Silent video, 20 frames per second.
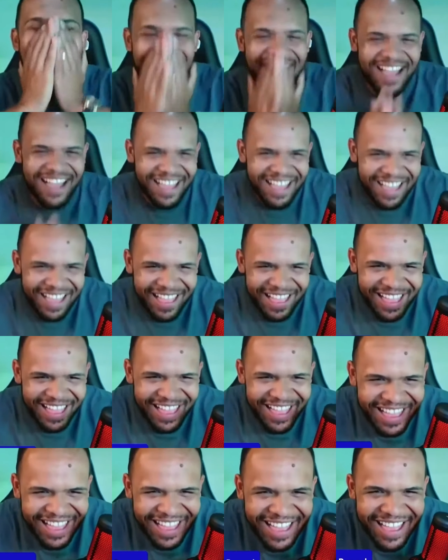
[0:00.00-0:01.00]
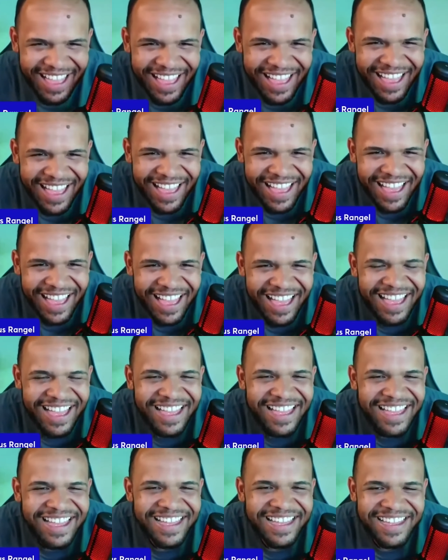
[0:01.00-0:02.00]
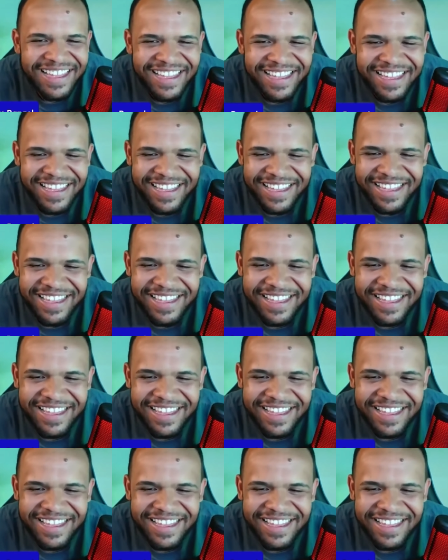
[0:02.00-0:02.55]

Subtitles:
[no speech]